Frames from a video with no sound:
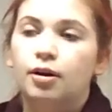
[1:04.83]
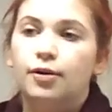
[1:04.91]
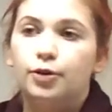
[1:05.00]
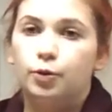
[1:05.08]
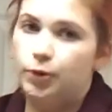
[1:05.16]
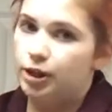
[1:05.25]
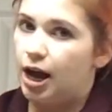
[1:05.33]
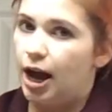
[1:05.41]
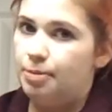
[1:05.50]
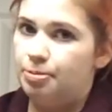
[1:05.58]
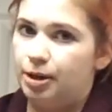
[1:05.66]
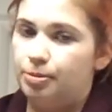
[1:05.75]
They're really high
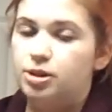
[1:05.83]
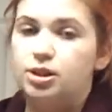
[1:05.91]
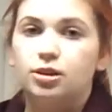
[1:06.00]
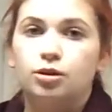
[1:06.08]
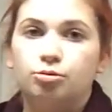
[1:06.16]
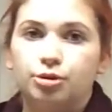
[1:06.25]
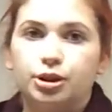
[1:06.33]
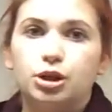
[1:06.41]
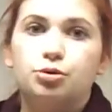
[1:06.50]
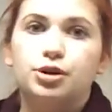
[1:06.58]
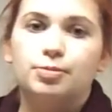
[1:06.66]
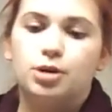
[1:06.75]
pigmented, they're really
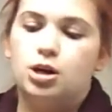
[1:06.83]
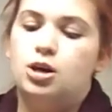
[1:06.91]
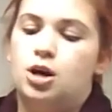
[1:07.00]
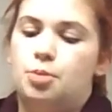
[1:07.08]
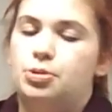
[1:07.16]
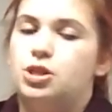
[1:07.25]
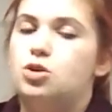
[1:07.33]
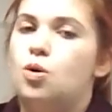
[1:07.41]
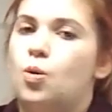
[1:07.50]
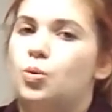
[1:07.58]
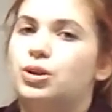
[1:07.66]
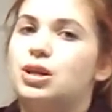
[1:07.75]
creamy, but the
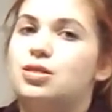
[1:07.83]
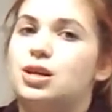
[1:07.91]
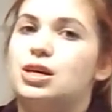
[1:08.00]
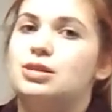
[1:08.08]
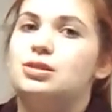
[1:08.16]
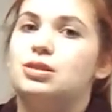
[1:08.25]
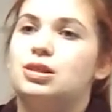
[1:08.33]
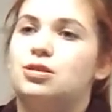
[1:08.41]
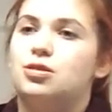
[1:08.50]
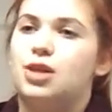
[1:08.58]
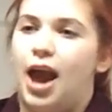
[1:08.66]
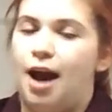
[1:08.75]
only thing is
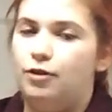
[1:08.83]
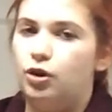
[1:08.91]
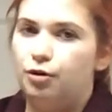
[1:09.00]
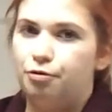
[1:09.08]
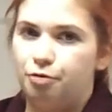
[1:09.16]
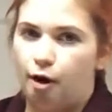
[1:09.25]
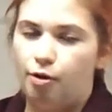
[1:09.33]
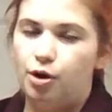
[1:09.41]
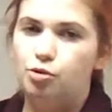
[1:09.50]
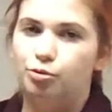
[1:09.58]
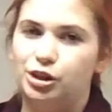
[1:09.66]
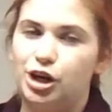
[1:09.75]
they have a lot of
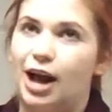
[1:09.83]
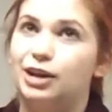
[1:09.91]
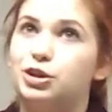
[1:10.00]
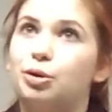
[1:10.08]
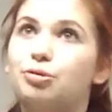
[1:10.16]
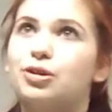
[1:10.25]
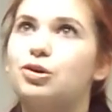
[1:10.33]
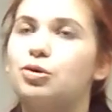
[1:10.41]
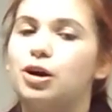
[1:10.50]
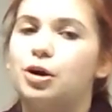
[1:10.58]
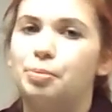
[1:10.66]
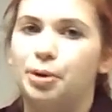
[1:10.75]
fallout, which I don't think you
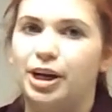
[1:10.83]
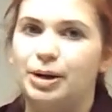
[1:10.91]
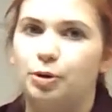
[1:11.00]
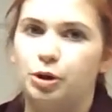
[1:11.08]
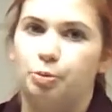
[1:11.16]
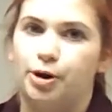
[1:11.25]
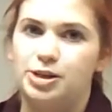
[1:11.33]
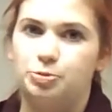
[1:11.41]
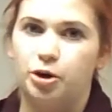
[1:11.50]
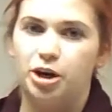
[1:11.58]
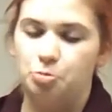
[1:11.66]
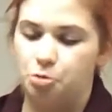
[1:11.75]
can complain about the price
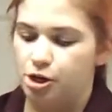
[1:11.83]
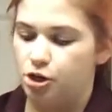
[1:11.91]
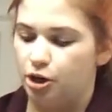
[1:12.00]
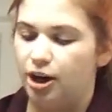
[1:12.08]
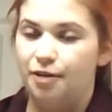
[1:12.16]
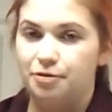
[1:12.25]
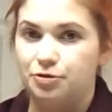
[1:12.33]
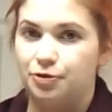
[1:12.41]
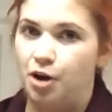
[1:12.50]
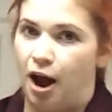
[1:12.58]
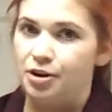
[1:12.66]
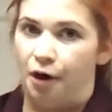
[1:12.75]
point. I'm pretty sure I got this for $9.
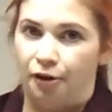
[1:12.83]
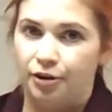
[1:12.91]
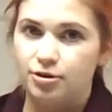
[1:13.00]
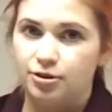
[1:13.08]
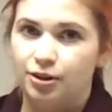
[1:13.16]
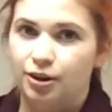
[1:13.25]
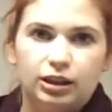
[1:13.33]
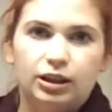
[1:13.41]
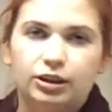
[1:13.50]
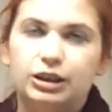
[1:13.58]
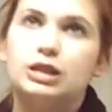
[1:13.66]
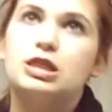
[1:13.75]

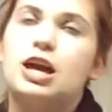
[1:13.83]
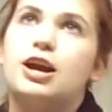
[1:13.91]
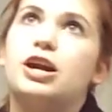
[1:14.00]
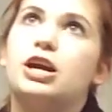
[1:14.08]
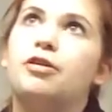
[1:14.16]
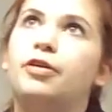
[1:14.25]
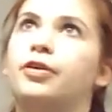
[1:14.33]
They